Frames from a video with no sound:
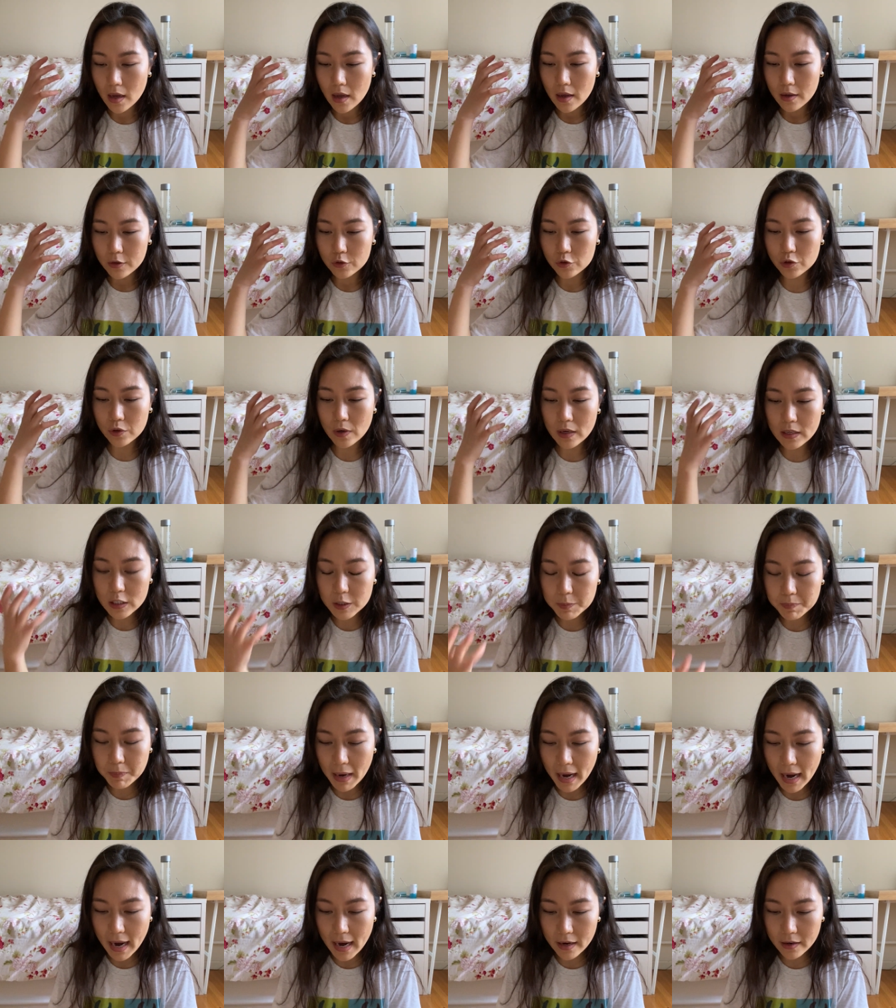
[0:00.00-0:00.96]

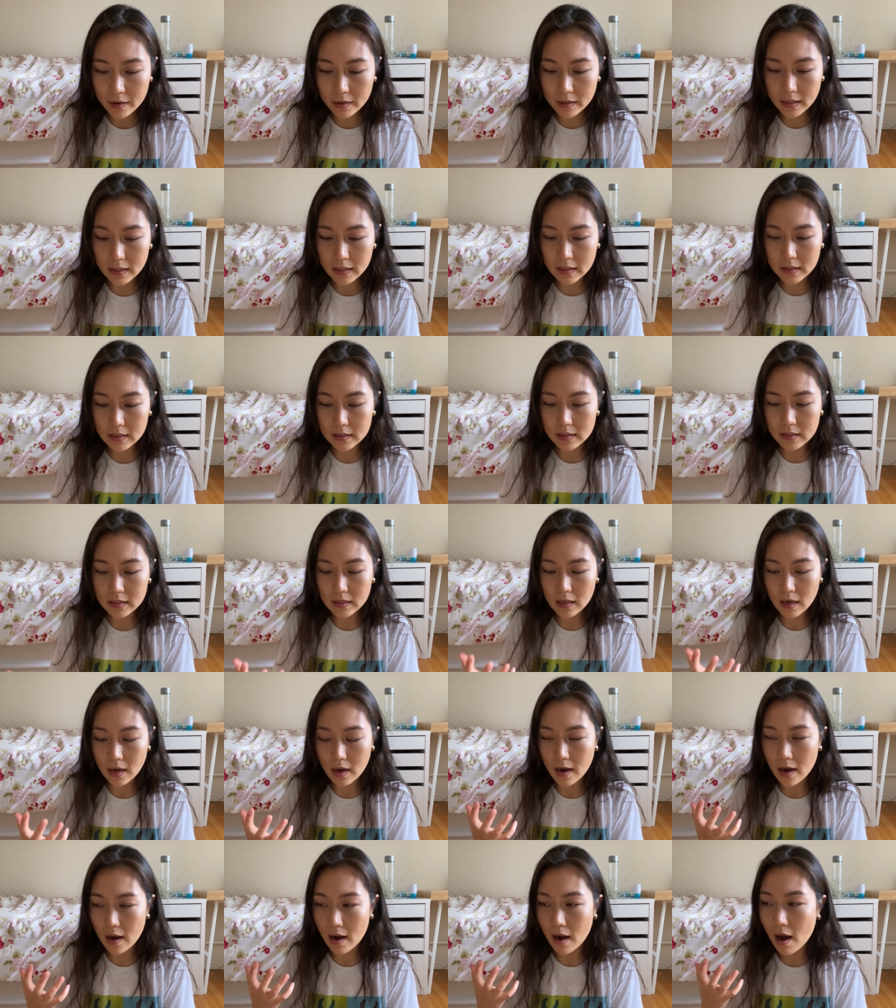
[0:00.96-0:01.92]
transparent,
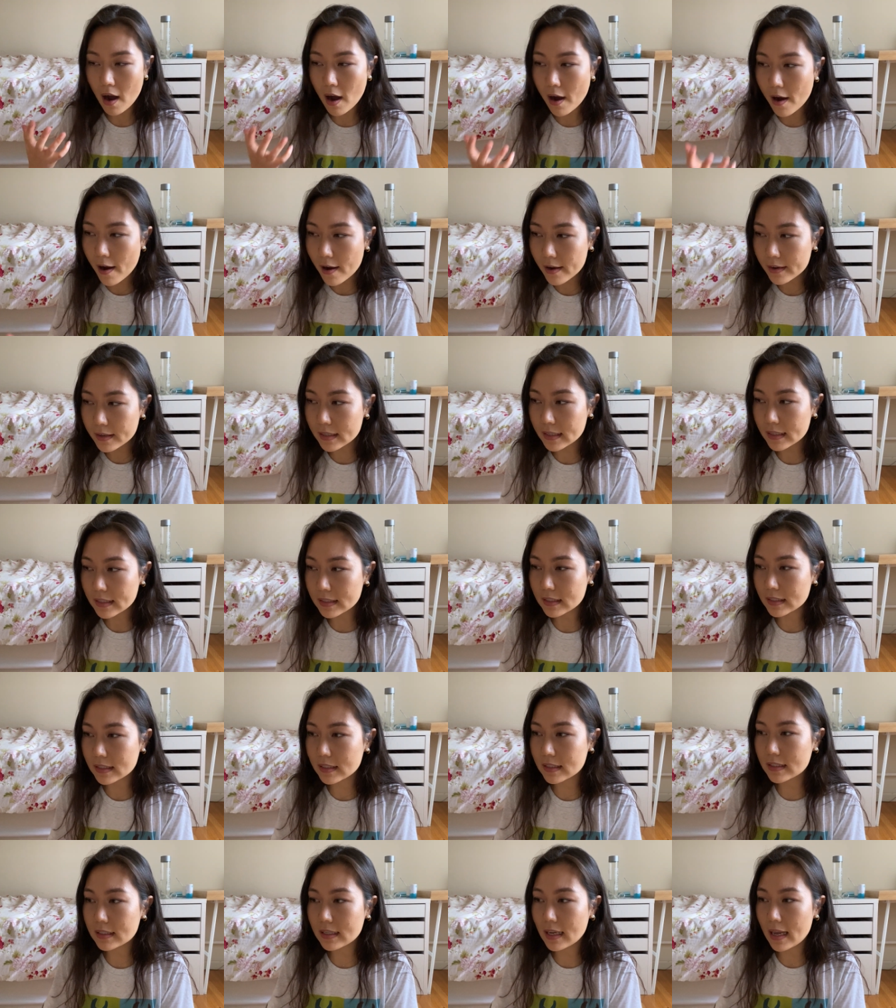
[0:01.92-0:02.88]

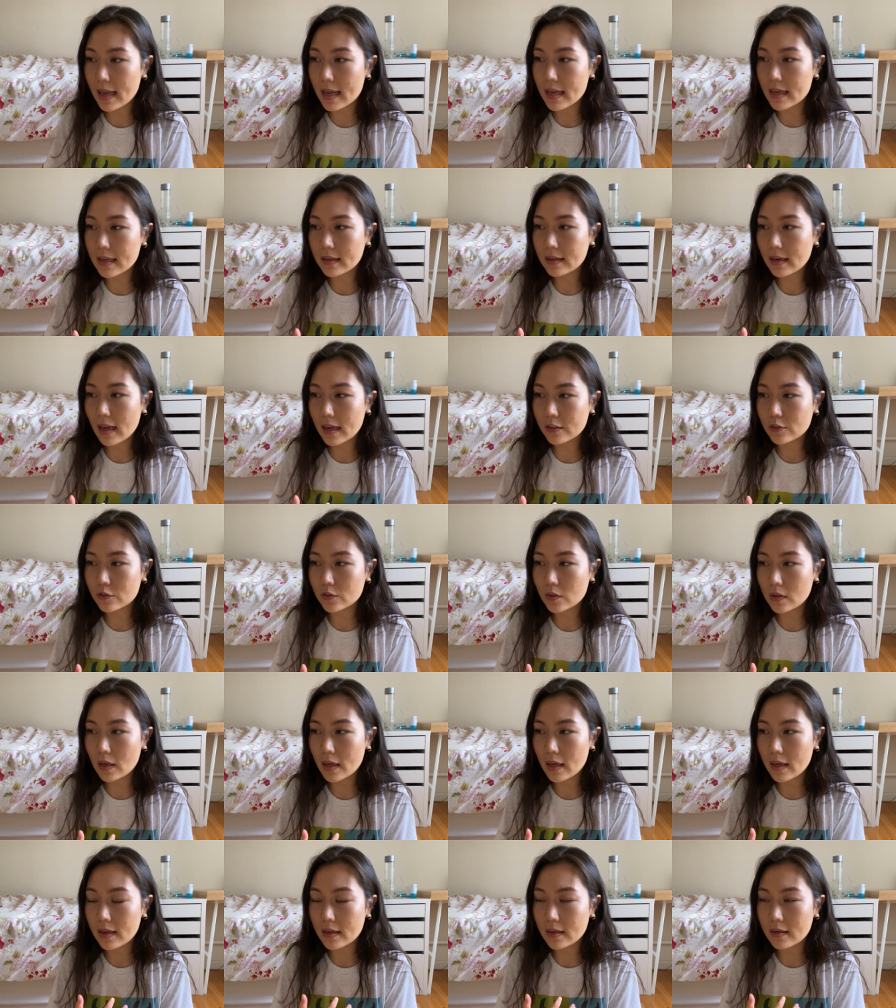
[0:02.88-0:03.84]
honest,
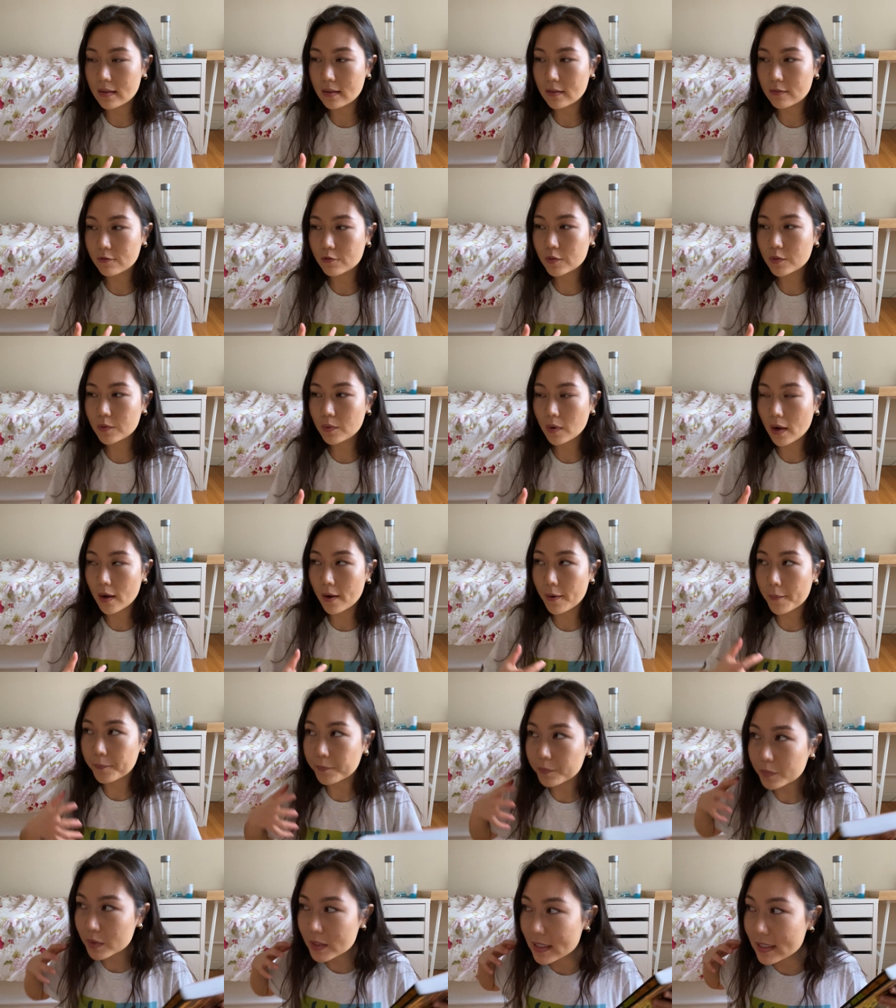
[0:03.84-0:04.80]
and
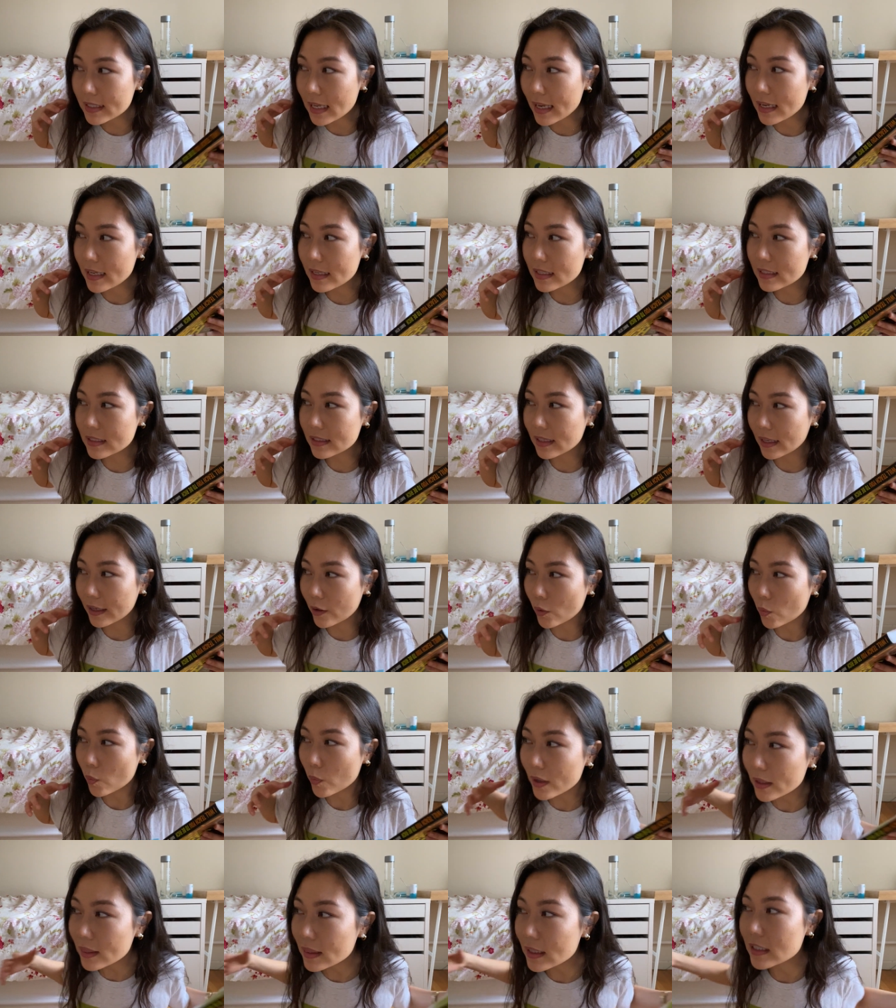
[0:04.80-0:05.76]
stays like
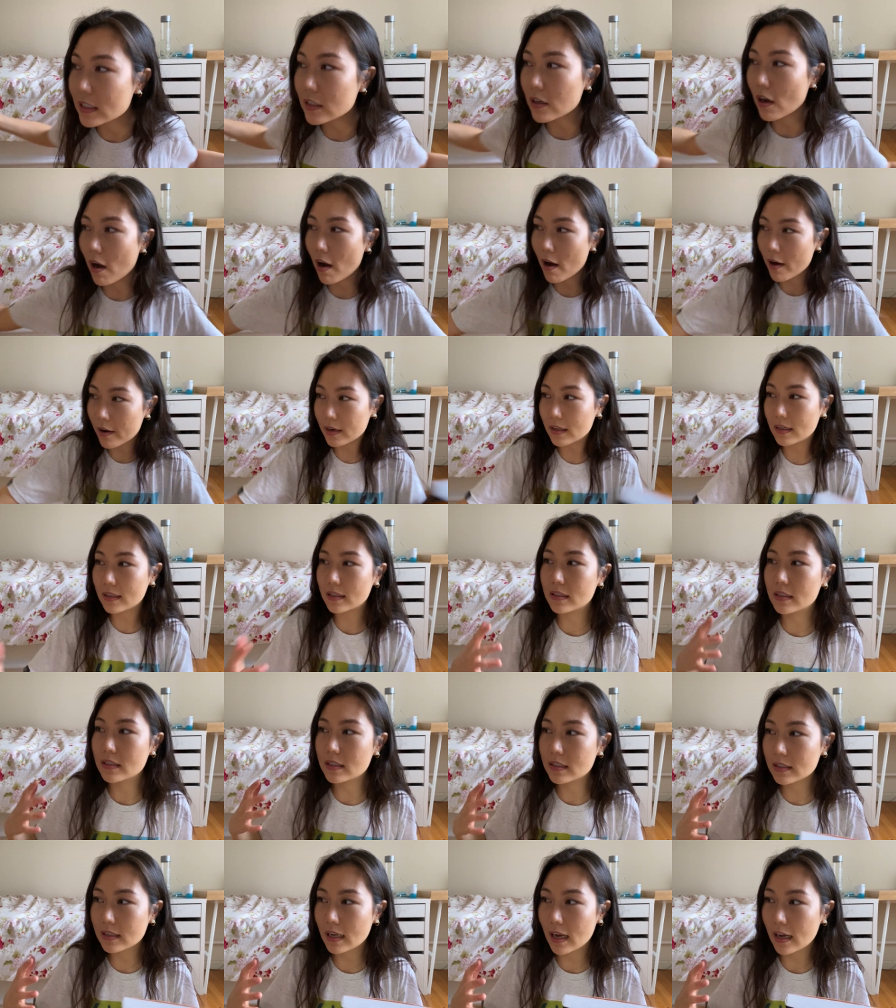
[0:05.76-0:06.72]
with his
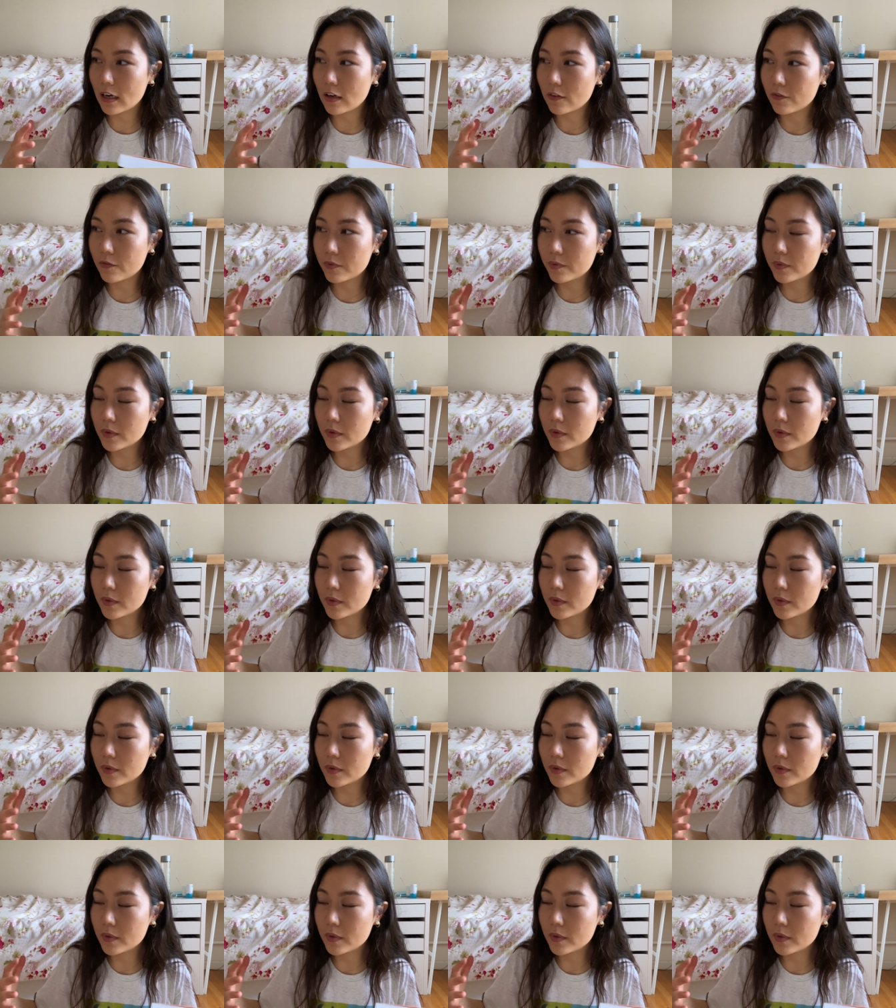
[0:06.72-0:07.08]
audience kind of.